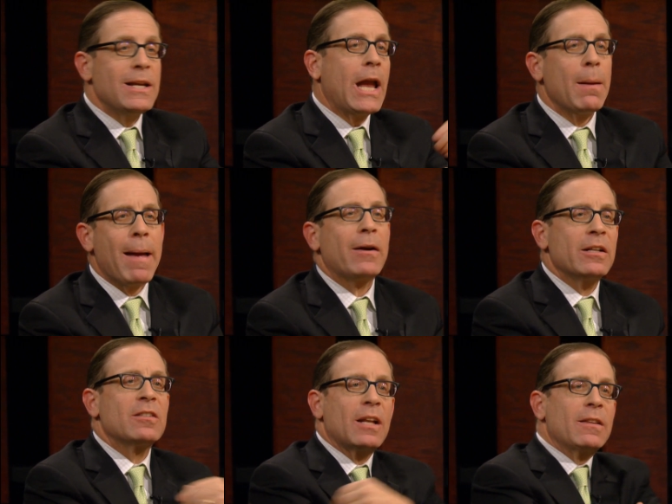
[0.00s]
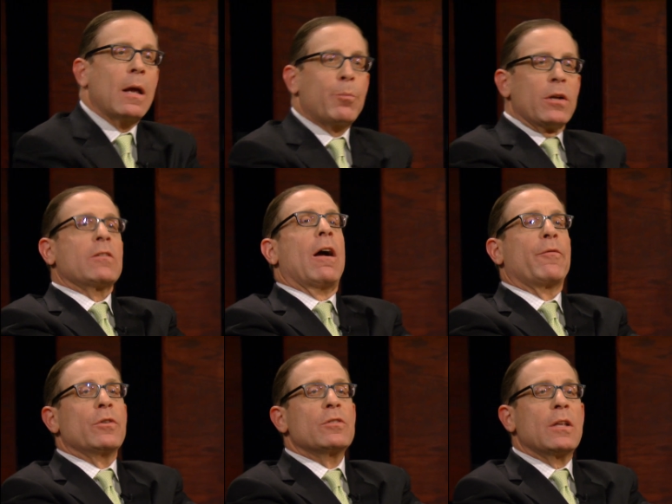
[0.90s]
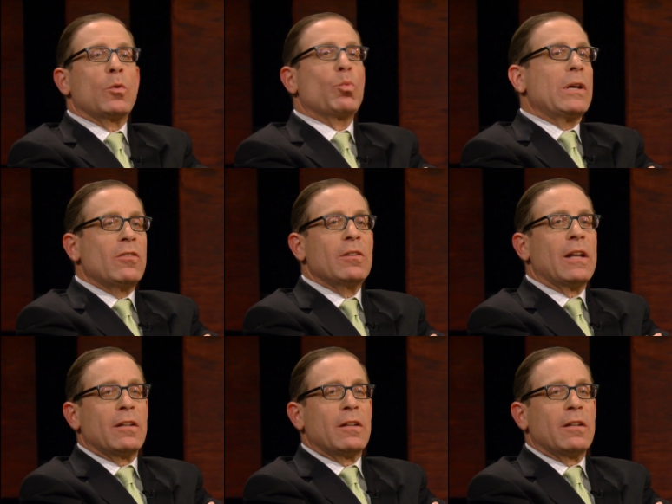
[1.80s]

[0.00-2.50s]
he came out and said at that press conference that the reason